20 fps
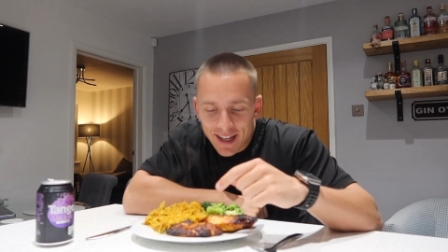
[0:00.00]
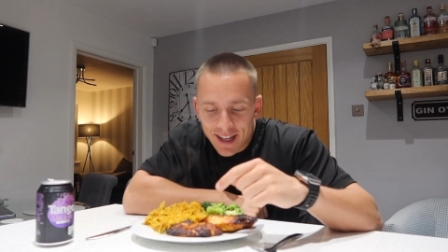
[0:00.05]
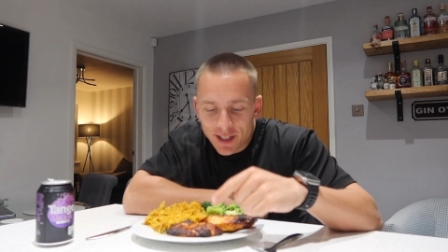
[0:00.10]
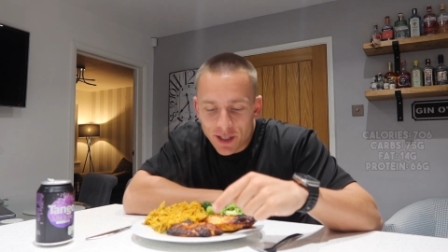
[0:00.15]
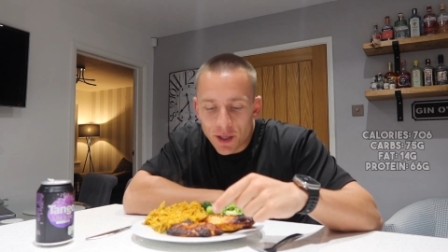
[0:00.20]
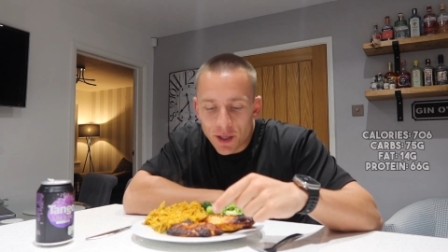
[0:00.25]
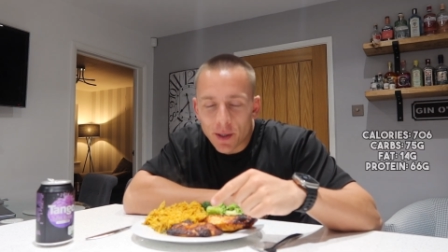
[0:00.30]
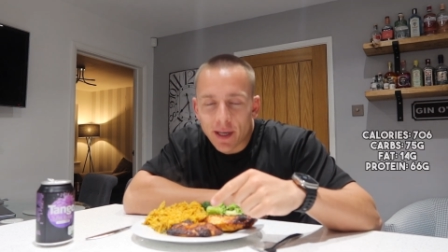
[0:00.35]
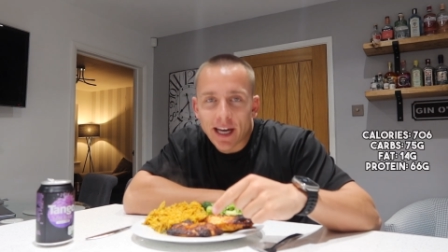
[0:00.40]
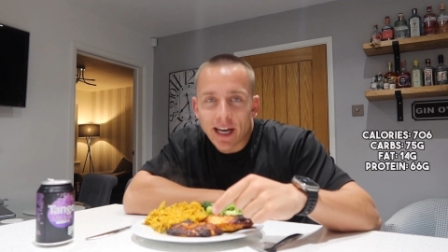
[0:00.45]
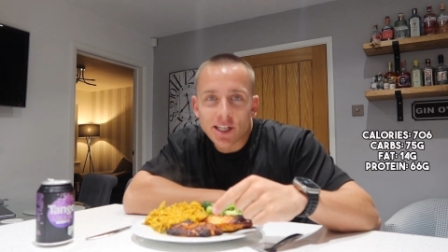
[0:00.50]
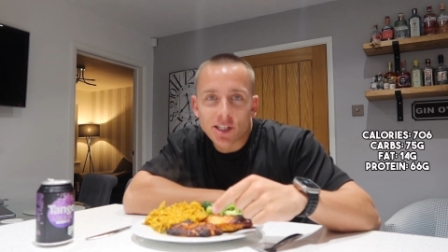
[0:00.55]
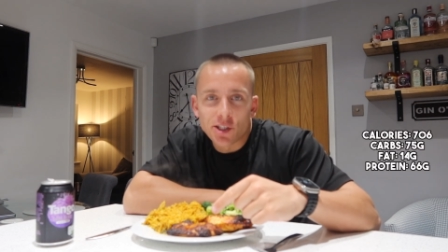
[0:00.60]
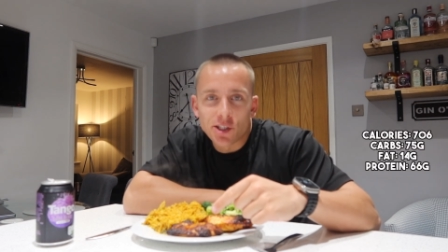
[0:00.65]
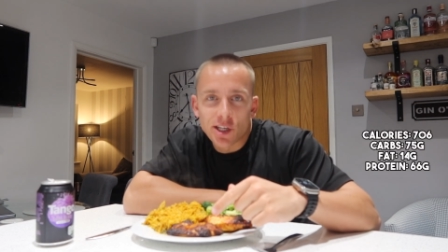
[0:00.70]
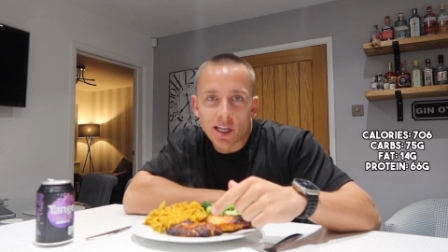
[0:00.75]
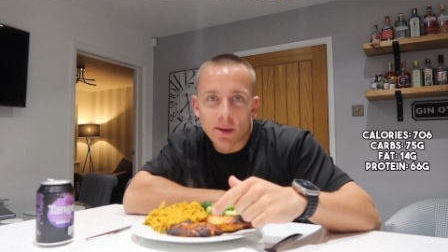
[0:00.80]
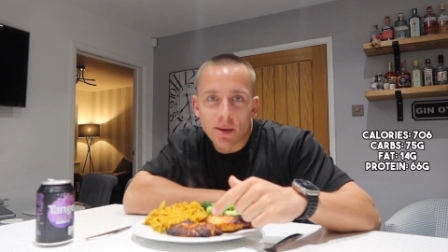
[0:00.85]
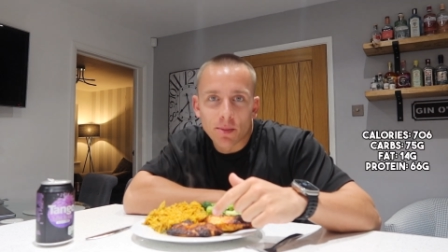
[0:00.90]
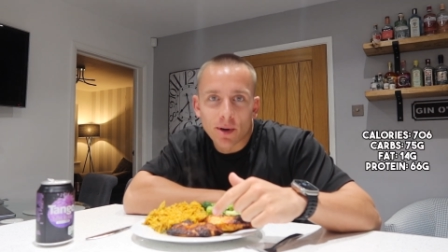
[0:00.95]
Two Cajun
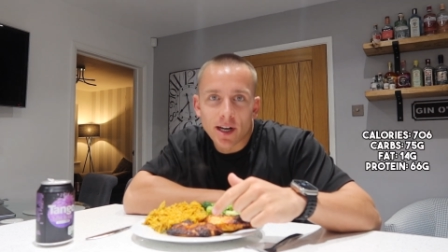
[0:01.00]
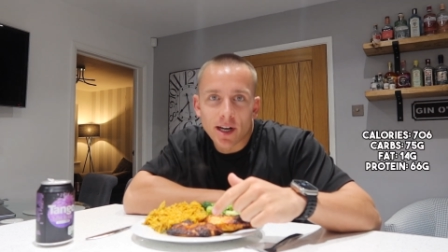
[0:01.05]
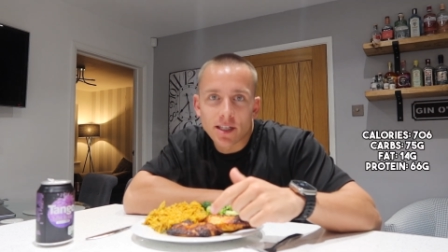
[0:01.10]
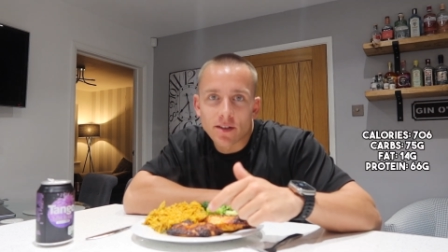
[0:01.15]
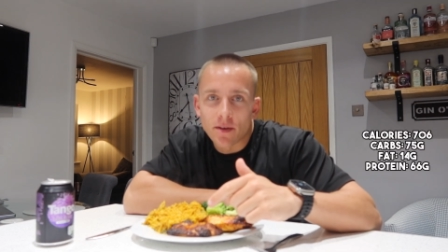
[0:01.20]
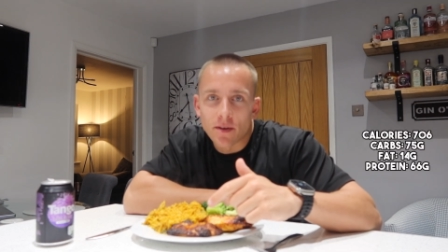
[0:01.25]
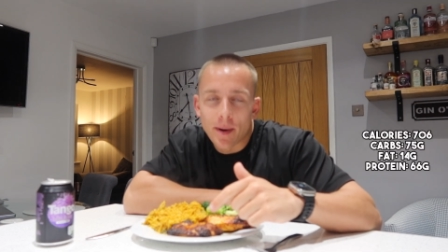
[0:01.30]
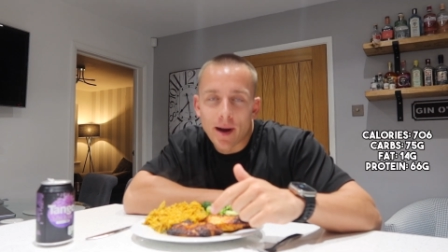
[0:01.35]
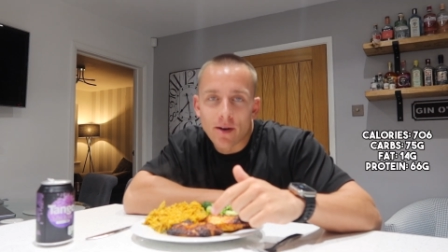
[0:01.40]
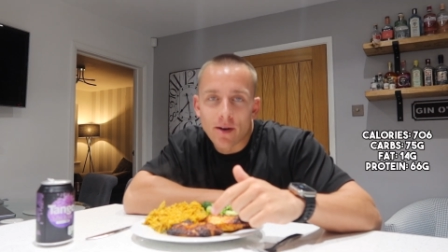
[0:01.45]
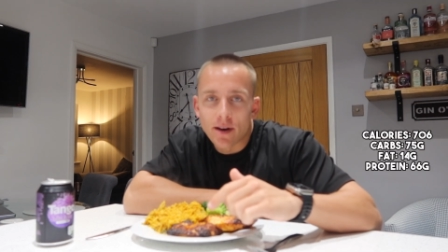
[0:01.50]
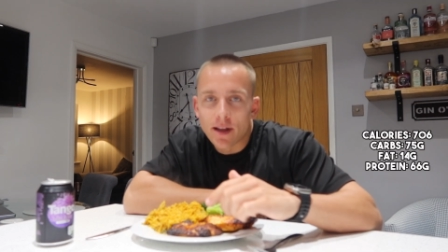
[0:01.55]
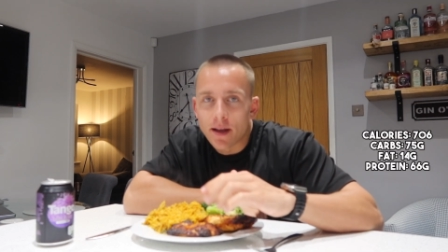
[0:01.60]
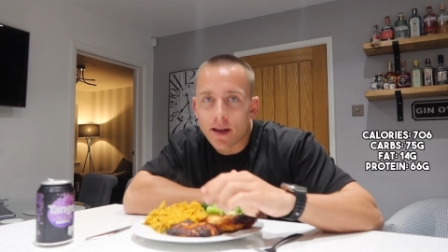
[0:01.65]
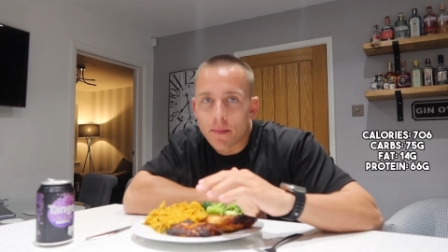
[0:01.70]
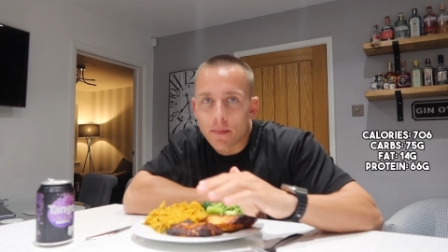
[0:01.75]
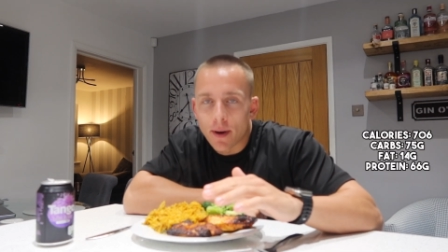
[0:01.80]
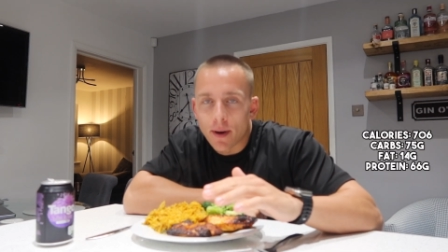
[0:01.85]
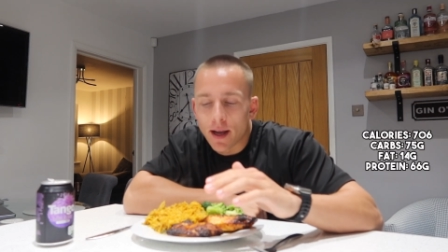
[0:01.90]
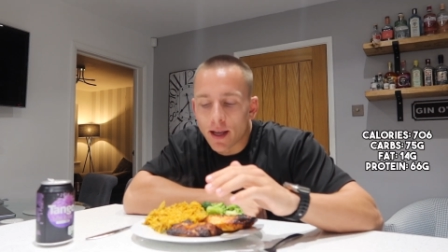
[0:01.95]
chicken breasts from
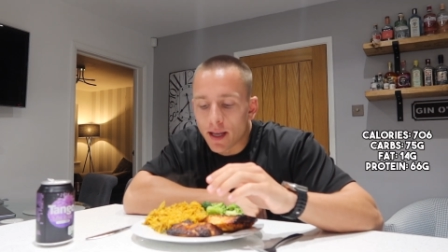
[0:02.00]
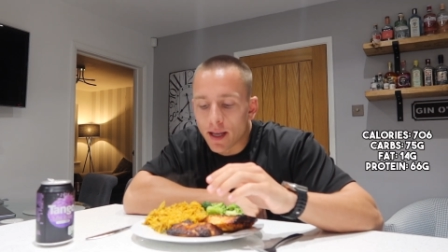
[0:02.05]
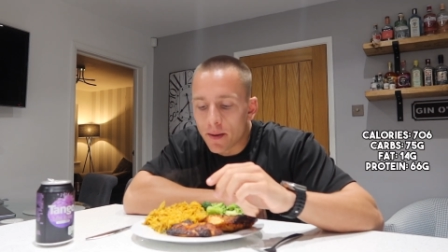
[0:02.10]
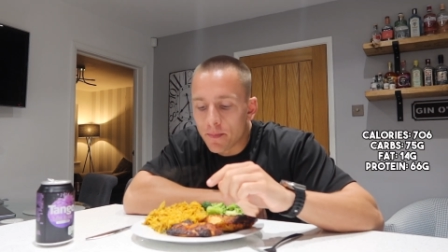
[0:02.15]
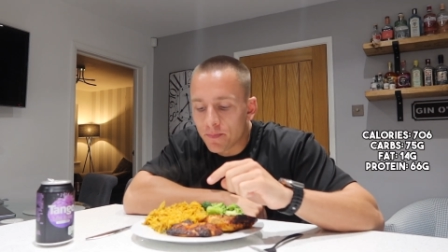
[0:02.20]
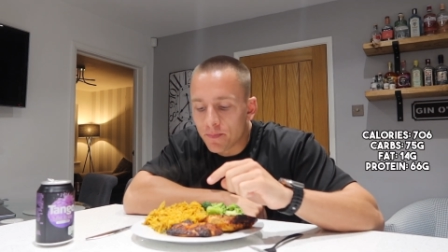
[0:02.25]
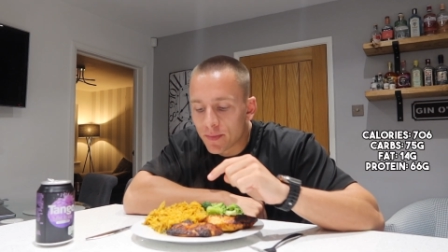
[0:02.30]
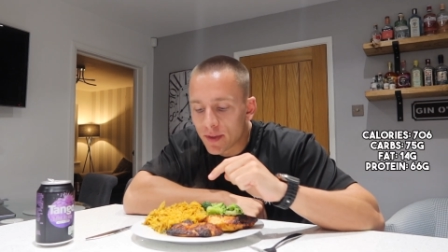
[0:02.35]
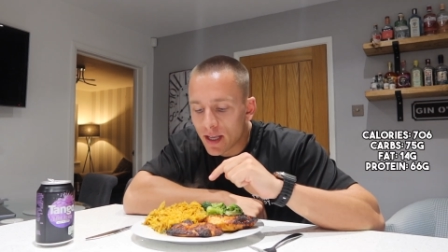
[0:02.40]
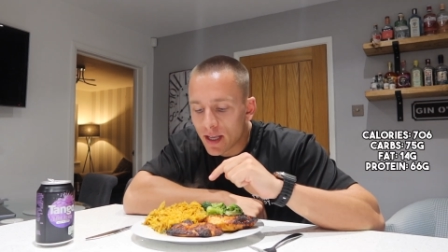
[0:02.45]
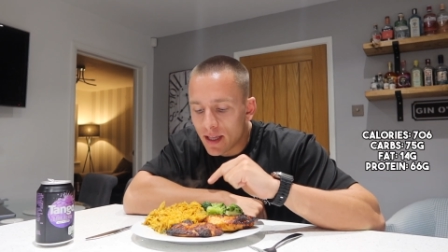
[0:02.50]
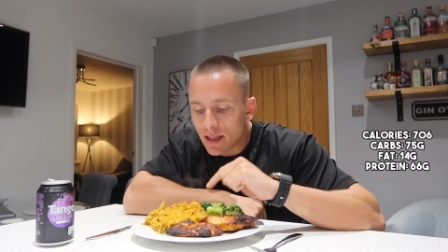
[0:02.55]
Aldi, bang in.